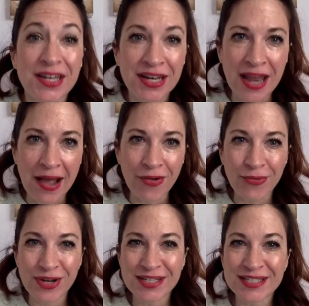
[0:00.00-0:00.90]
Now I
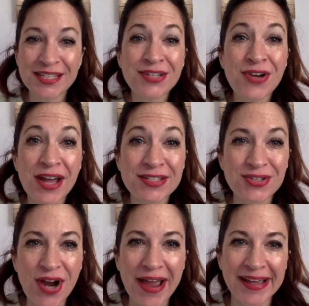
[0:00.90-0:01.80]
want to see you guys
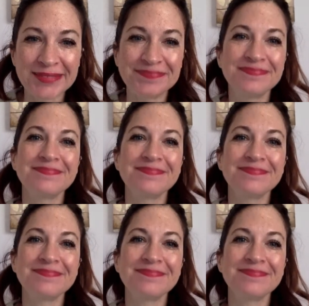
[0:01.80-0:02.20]
try it.